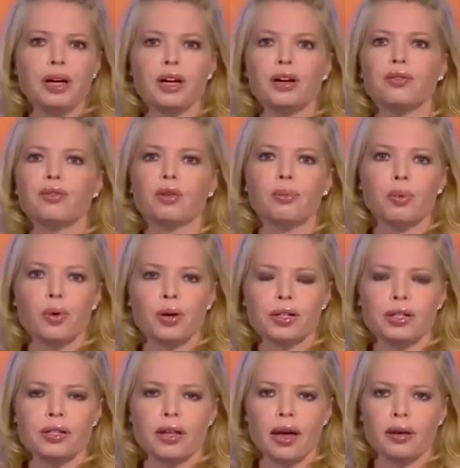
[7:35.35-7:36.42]
do you make of
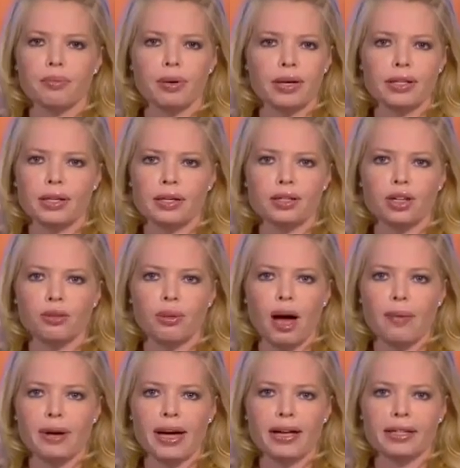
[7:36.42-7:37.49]
reports that President
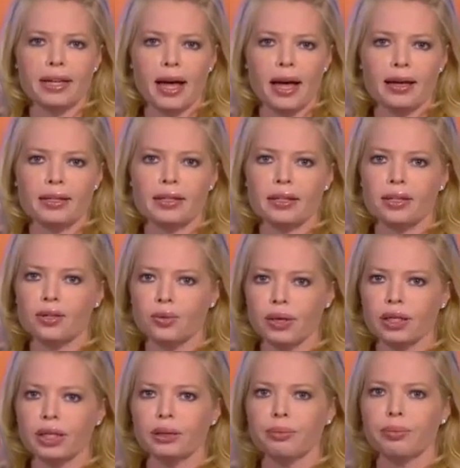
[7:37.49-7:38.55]
Obama has asked
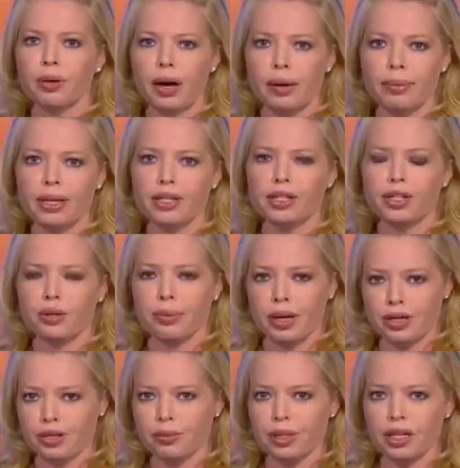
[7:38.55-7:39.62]
Israeli Prime Minister
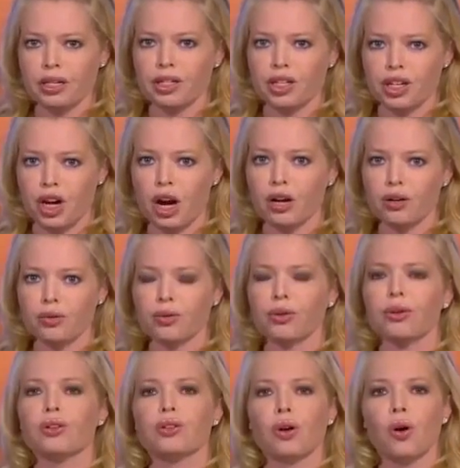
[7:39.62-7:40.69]
Benjamin Netanyahu
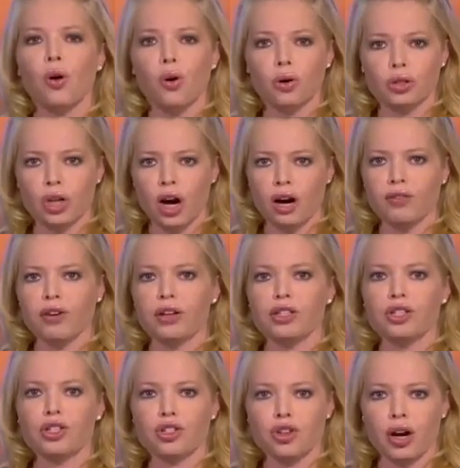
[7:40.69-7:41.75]
to hold off
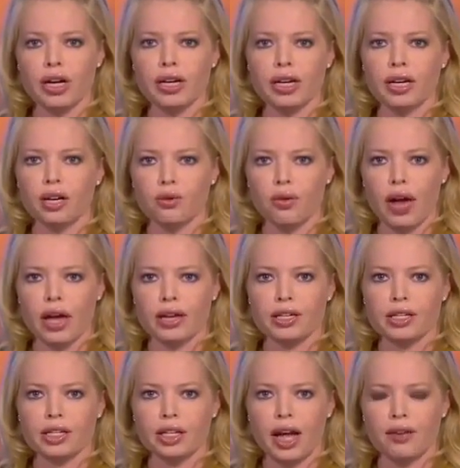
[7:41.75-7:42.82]
on striking Iran
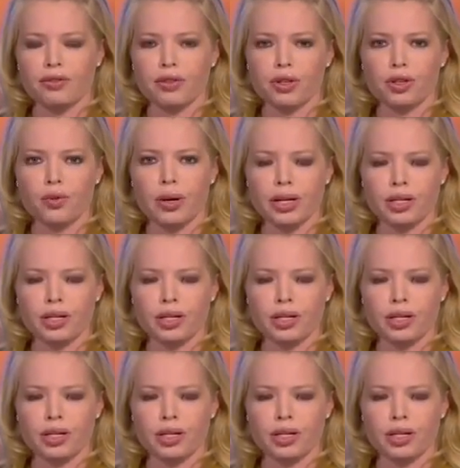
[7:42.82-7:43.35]
until after the